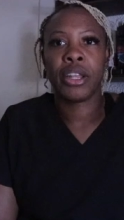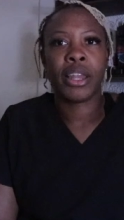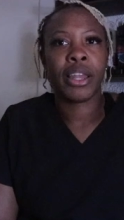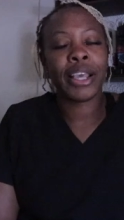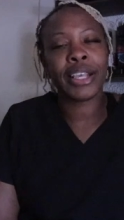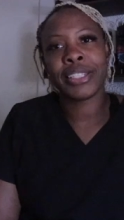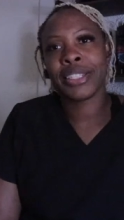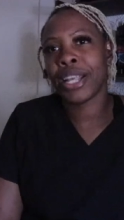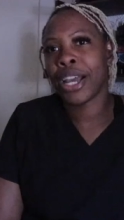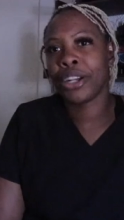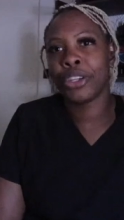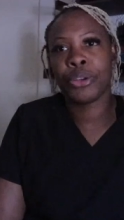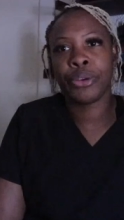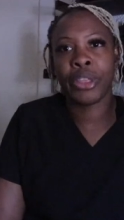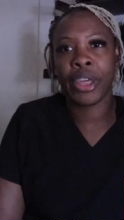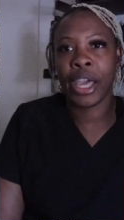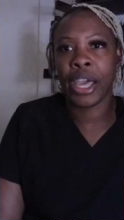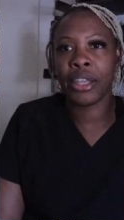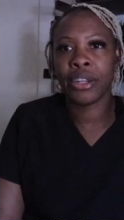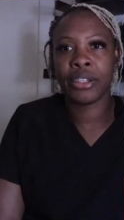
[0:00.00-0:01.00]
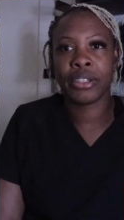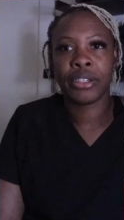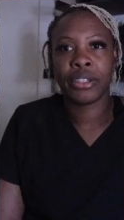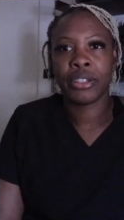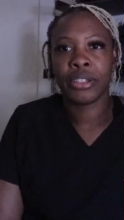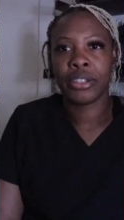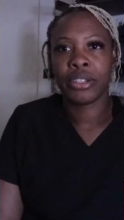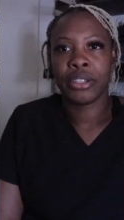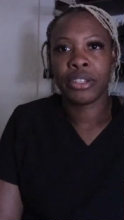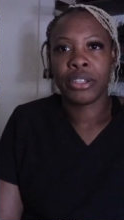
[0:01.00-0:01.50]
Let's not do that.
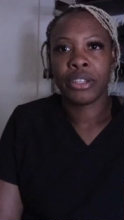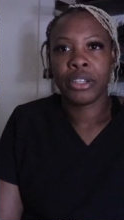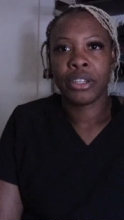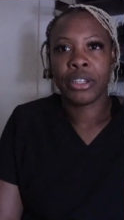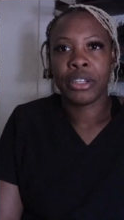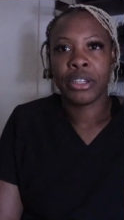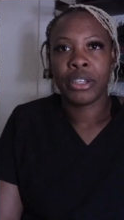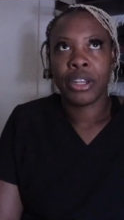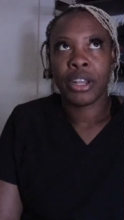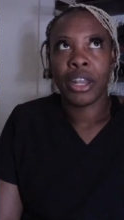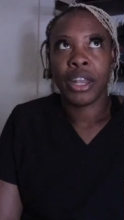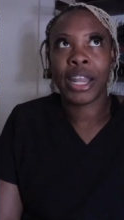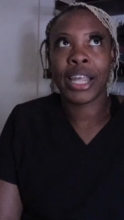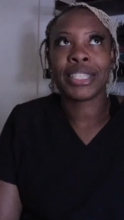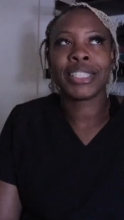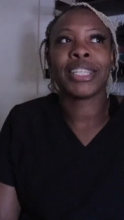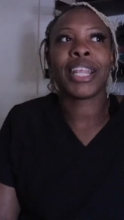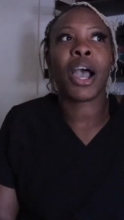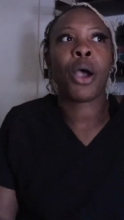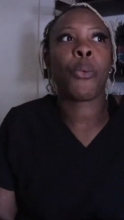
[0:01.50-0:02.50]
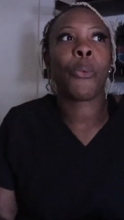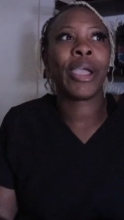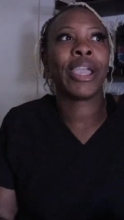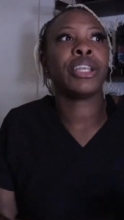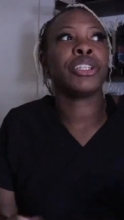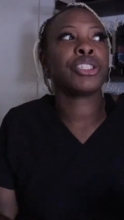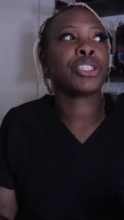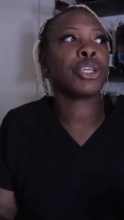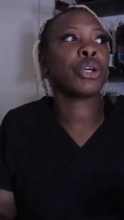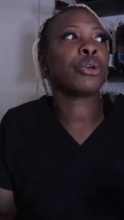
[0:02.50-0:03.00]
Let's not wait
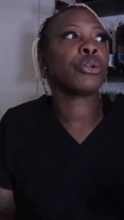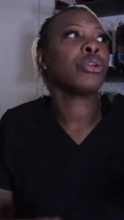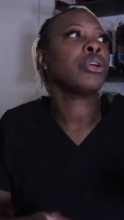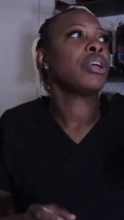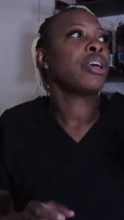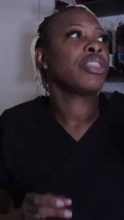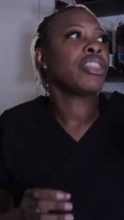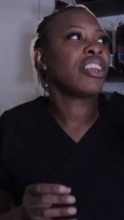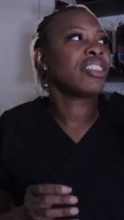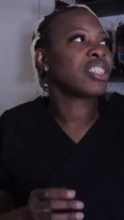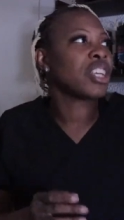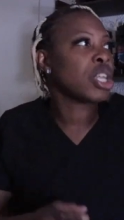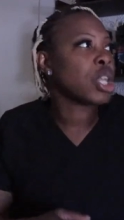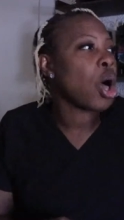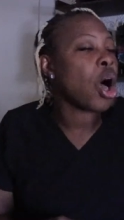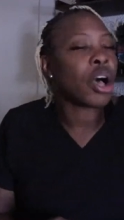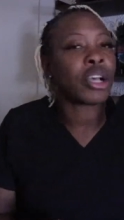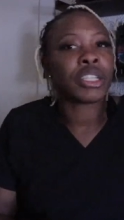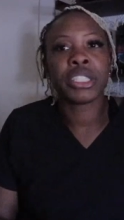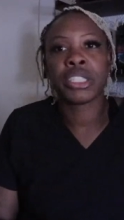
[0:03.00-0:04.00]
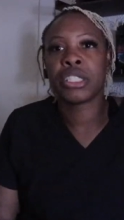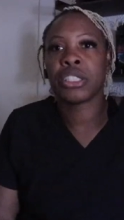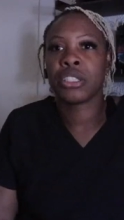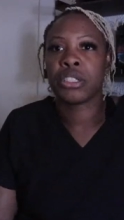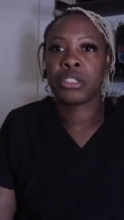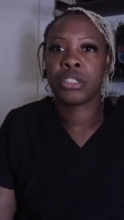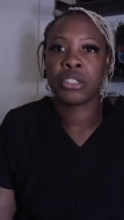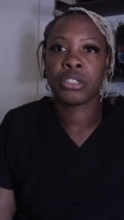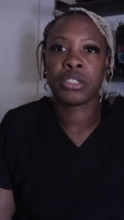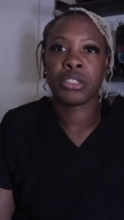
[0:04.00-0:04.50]
until there's a loss.
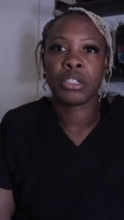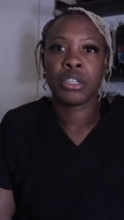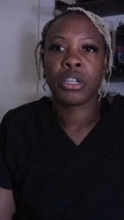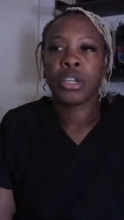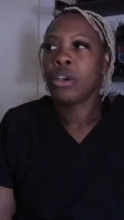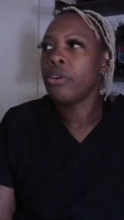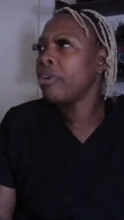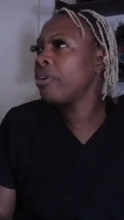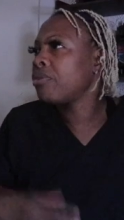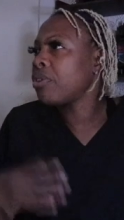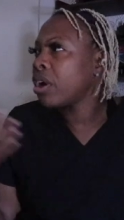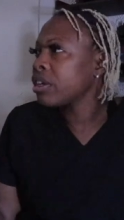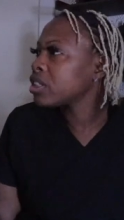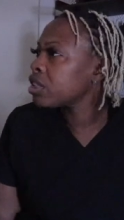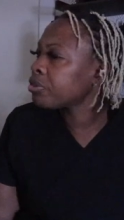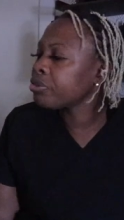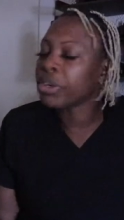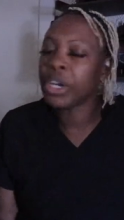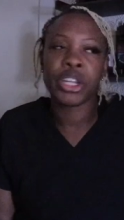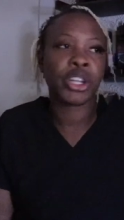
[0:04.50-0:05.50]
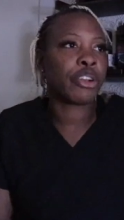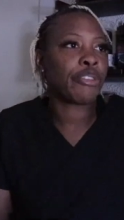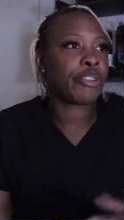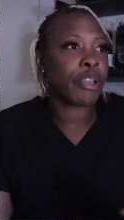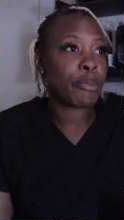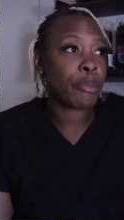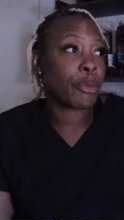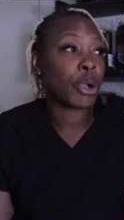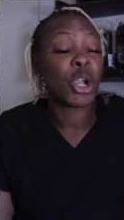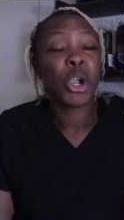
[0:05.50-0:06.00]
We've lost a friend or
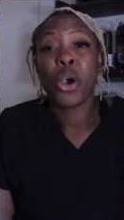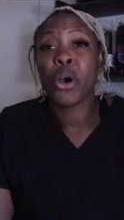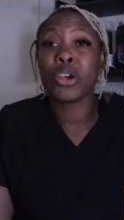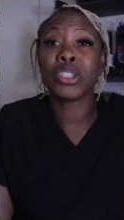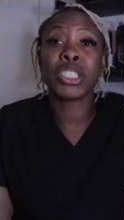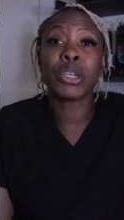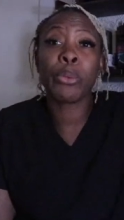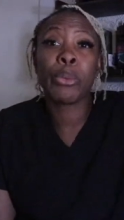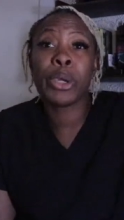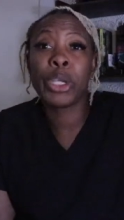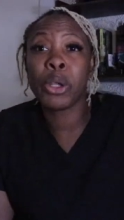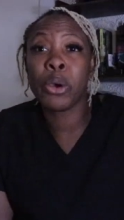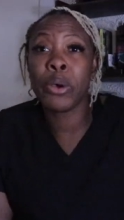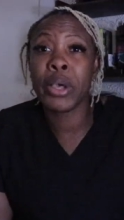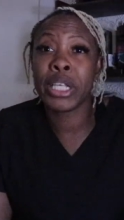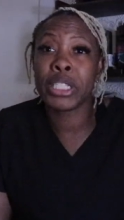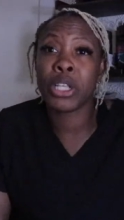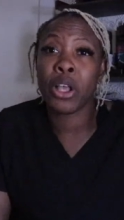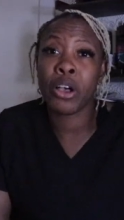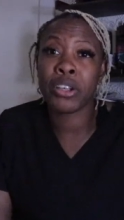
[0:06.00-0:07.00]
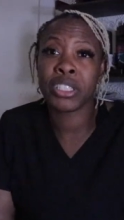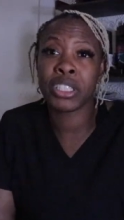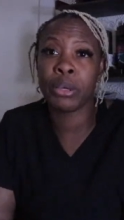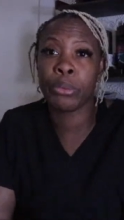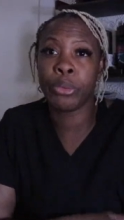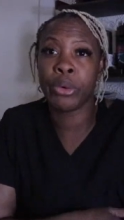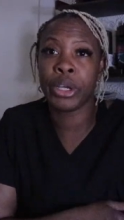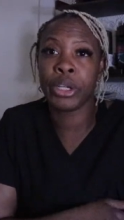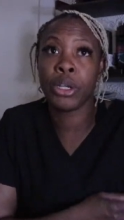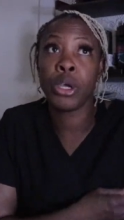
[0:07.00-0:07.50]
family or someone we know has lost
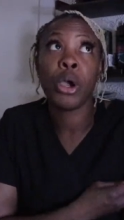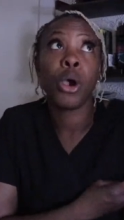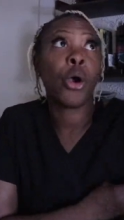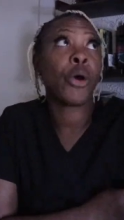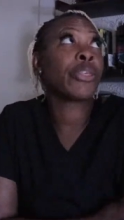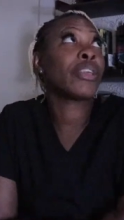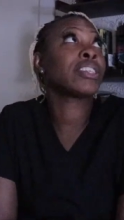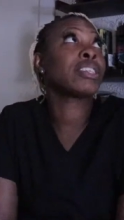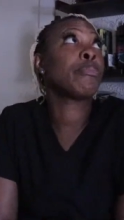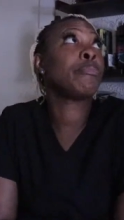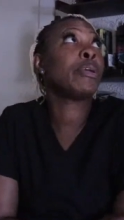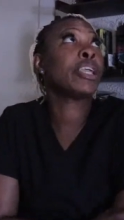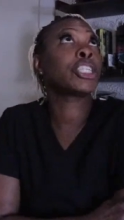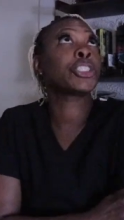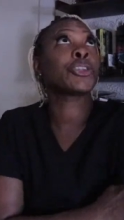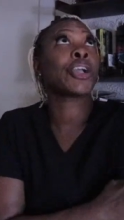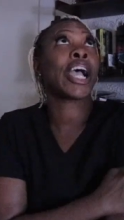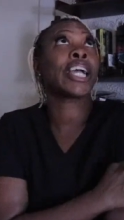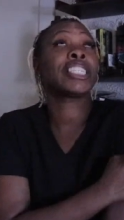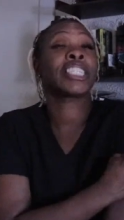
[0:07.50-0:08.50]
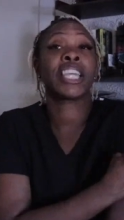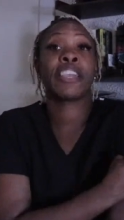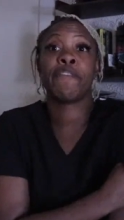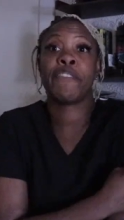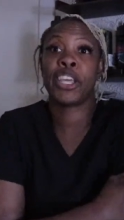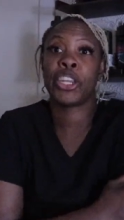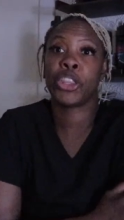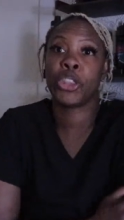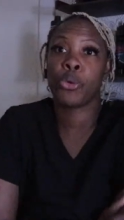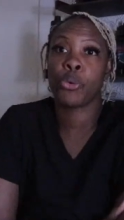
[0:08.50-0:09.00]
someone or there's a big tragic
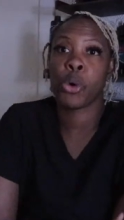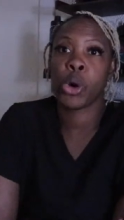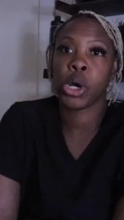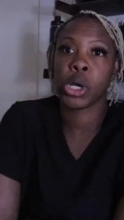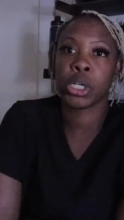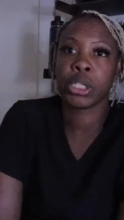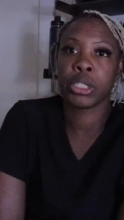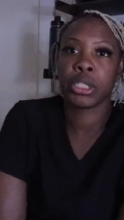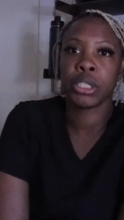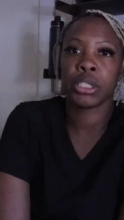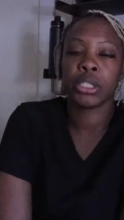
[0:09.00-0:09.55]
event in the world.